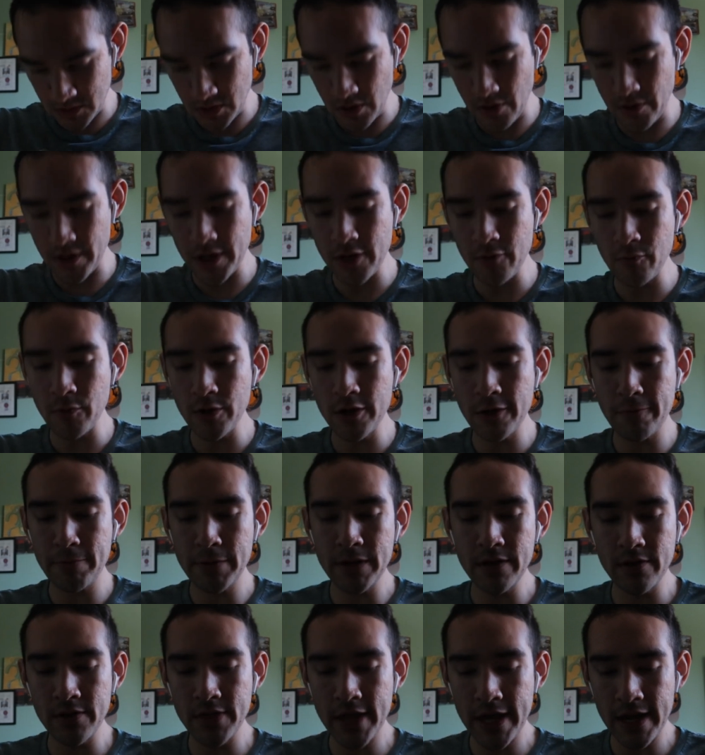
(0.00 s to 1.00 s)
So it would
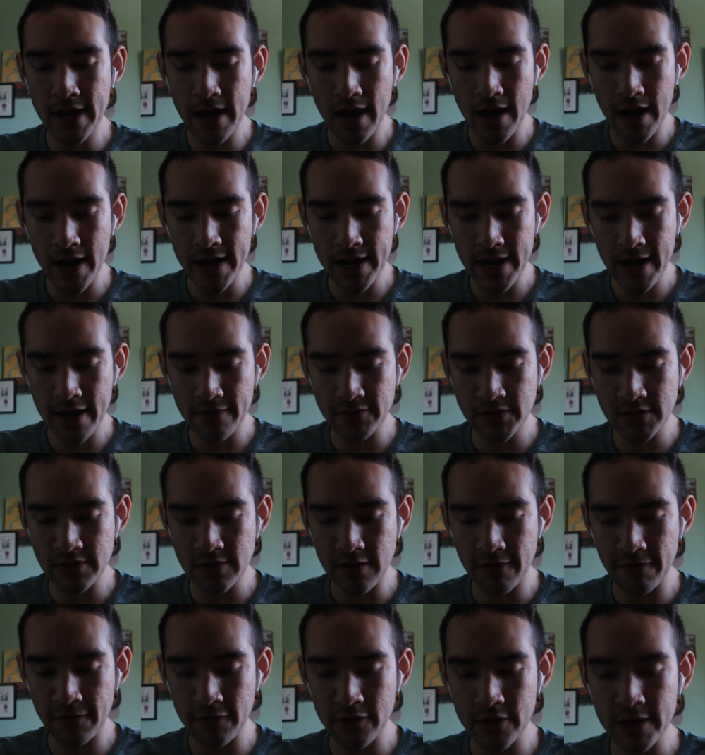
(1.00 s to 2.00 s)
appear that I have
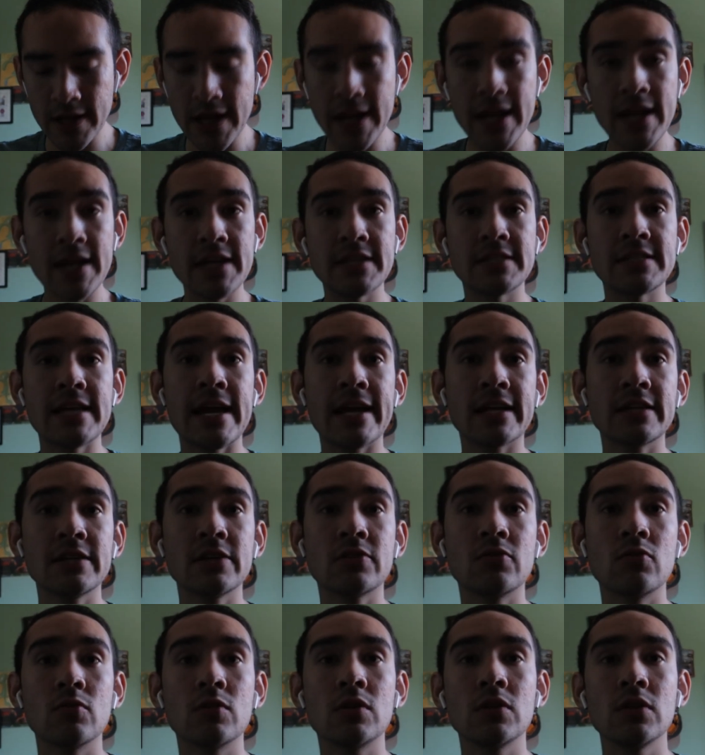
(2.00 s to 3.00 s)
suffered a
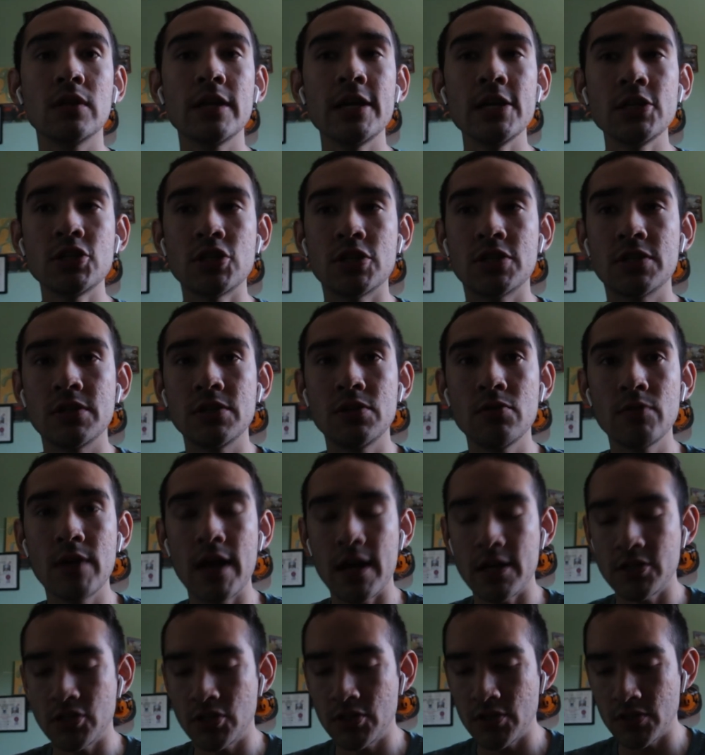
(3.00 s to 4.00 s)
technical glitch. You
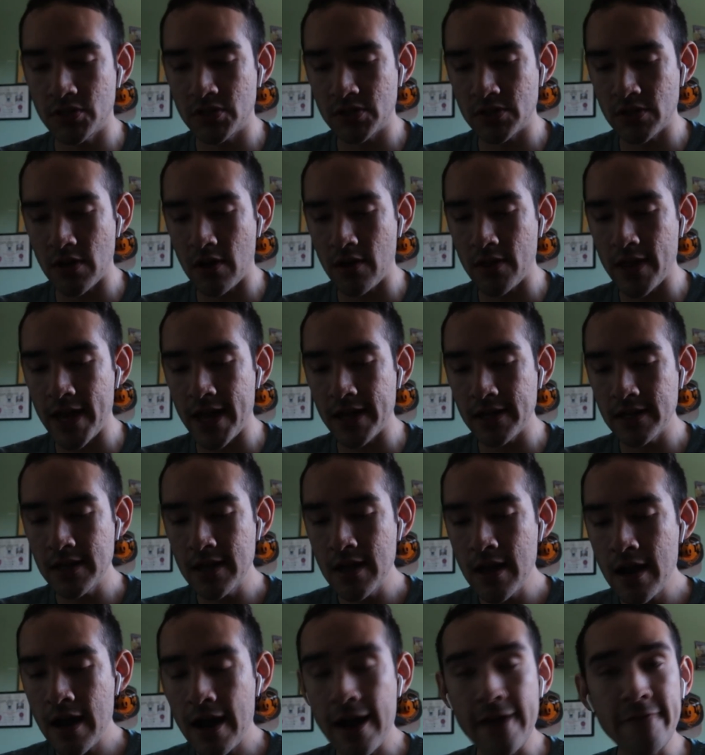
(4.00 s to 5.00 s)
guys just saw that.
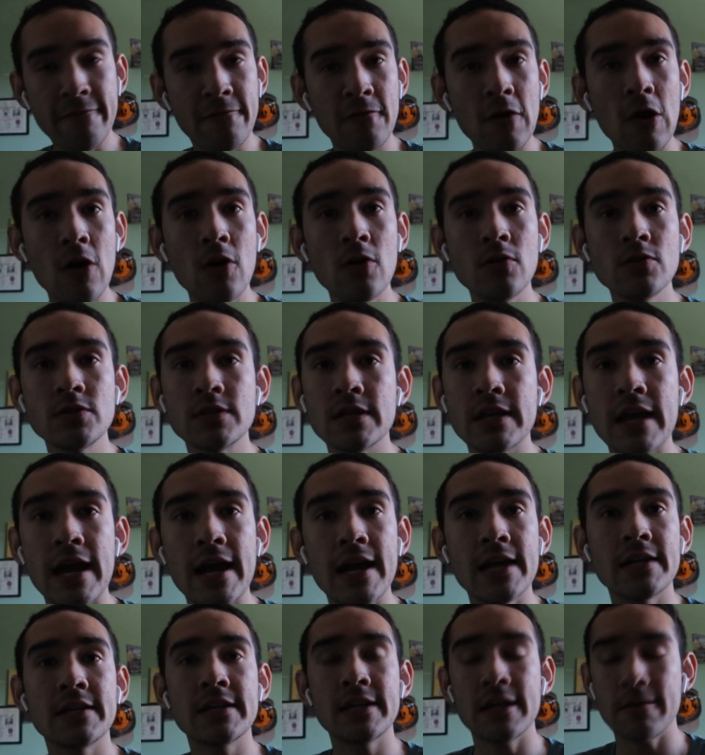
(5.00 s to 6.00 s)
I froze and I
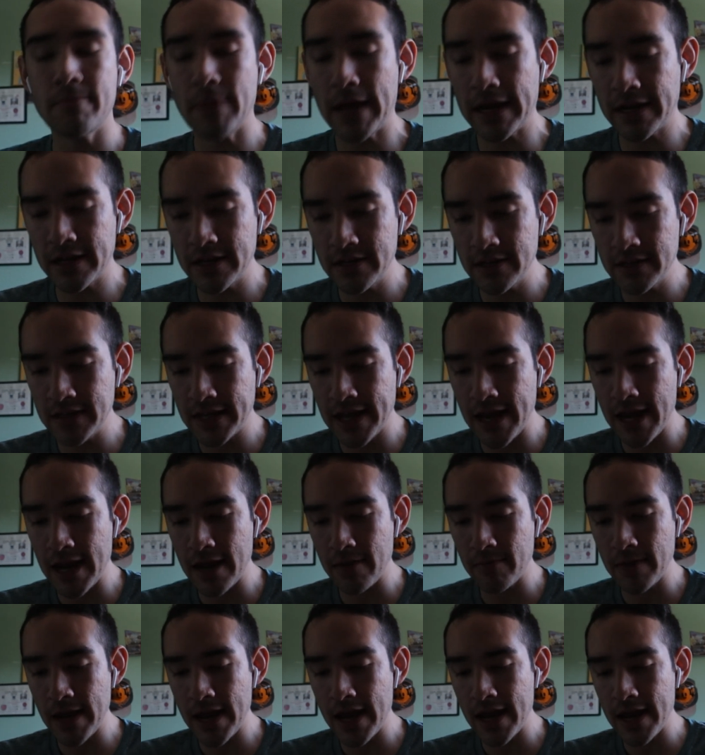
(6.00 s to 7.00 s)
had to get back into the
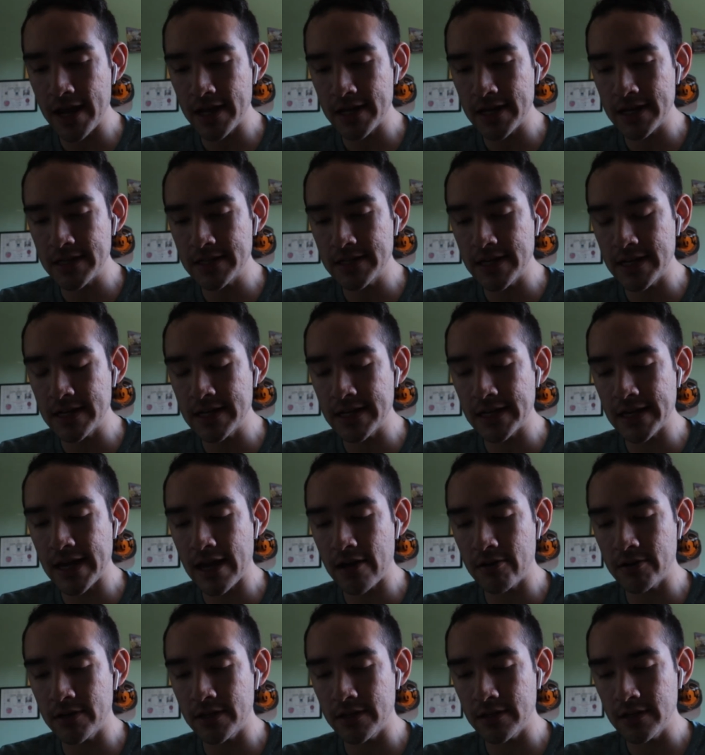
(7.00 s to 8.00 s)
game, and it didn't
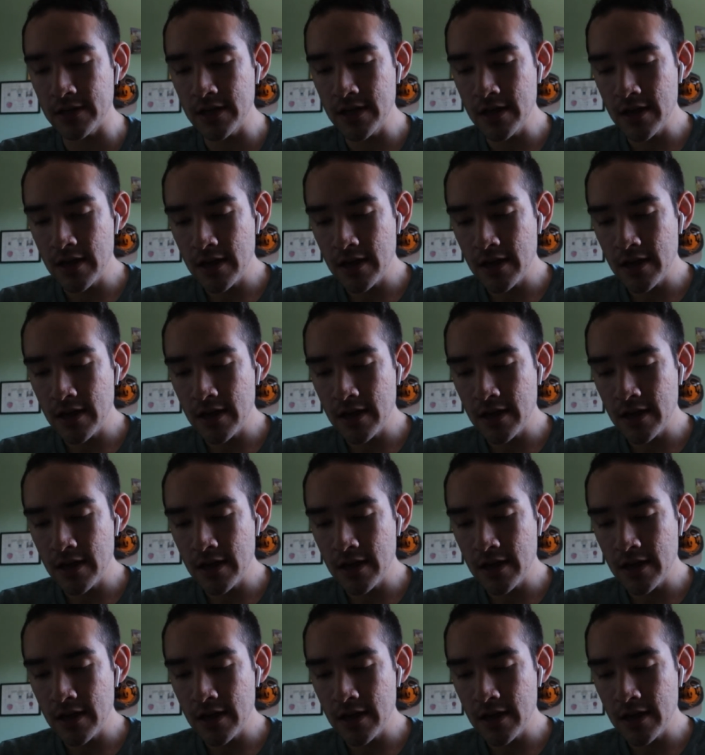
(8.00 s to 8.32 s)
count it.